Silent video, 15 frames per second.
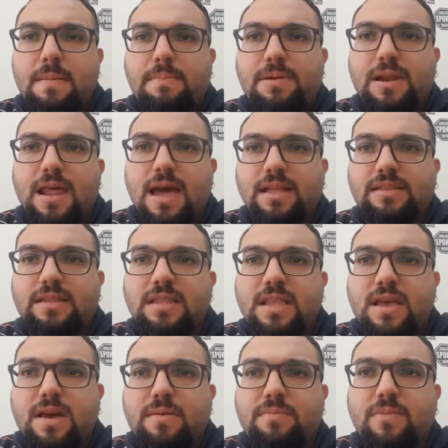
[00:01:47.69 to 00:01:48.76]
plan,
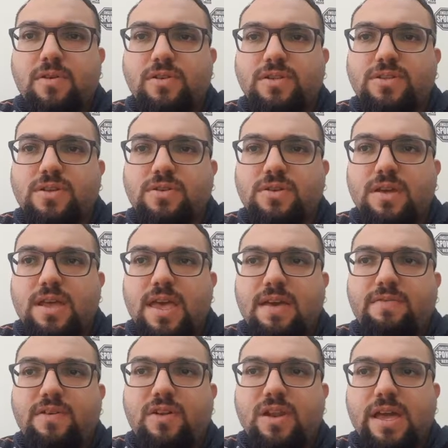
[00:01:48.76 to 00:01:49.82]
monitor,
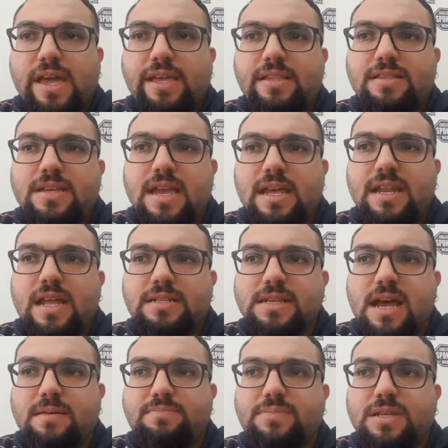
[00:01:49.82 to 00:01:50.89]
evaluate, and
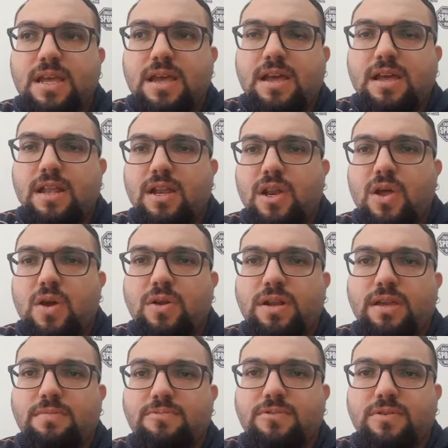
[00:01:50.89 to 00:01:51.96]
adapt their
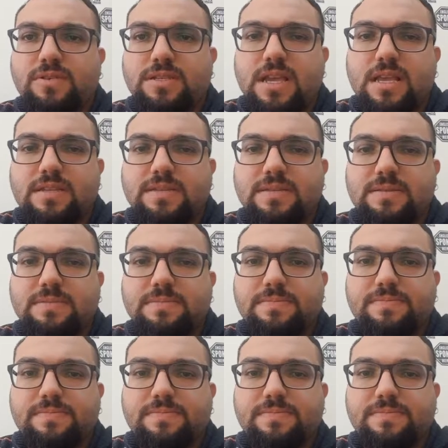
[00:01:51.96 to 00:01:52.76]
learning process.